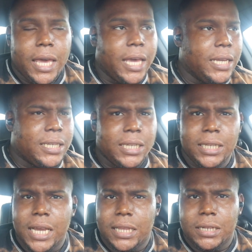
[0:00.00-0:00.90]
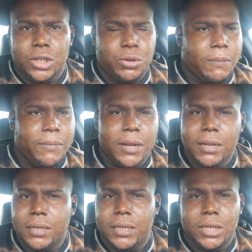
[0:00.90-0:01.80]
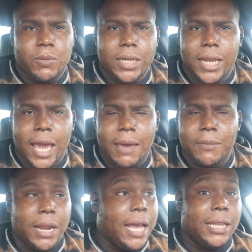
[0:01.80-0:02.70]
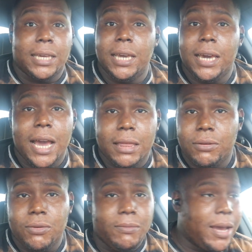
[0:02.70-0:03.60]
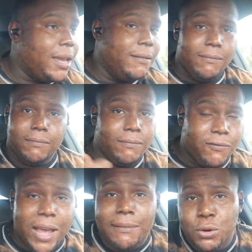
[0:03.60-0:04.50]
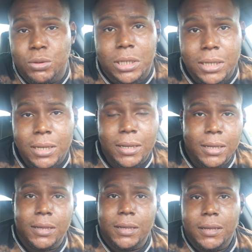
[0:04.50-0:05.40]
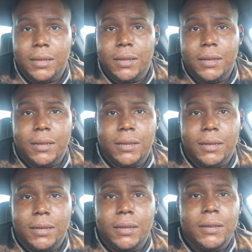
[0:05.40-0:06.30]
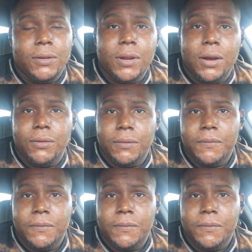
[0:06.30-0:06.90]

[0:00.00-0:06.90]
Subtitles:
And she got the tripping little situation happen. I had to kick out of the group. Hey, vamoose. You know?